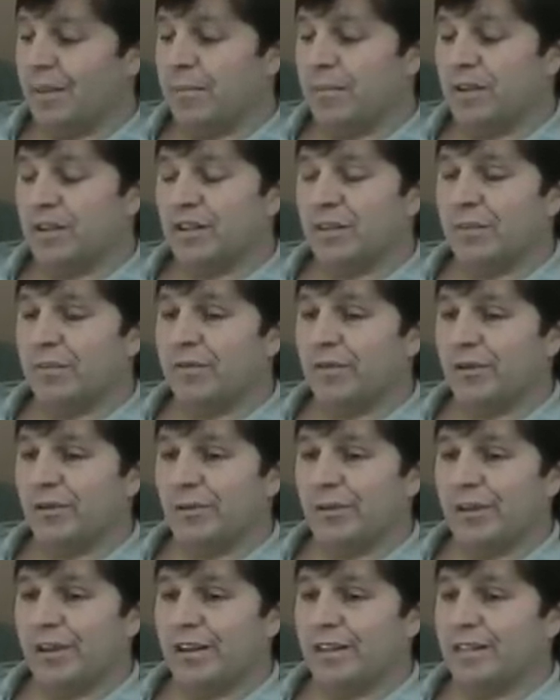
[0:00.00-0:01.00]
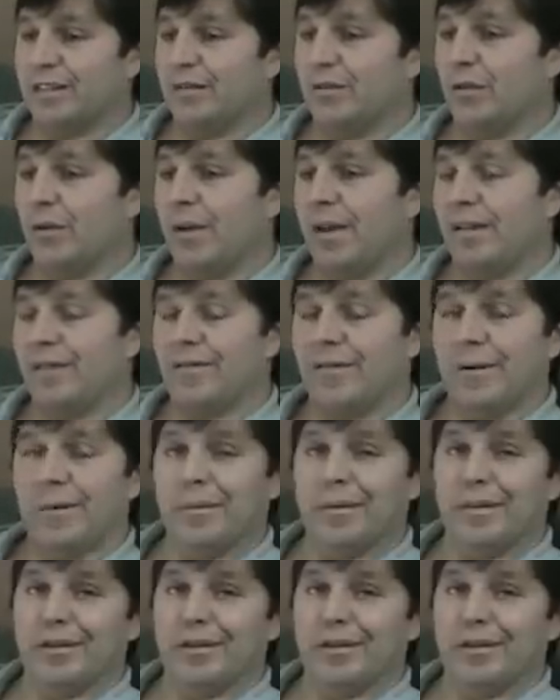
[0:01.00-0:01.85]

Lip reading: I missed them for 2 years, even though I had fun